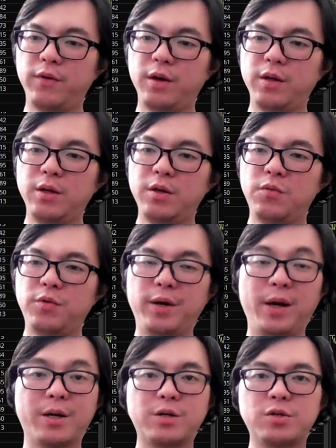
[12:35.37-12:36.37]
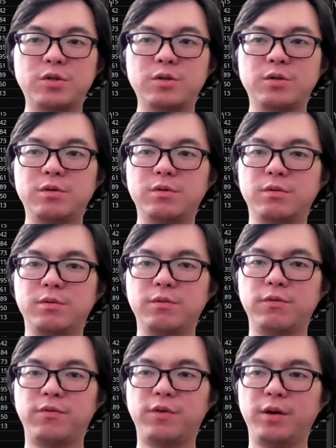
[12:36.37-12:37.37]
any reaction
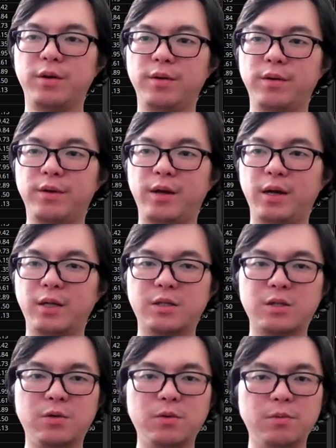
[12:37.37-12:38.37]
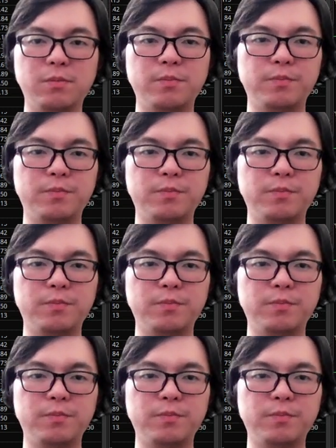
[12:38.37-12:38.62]
from that zone.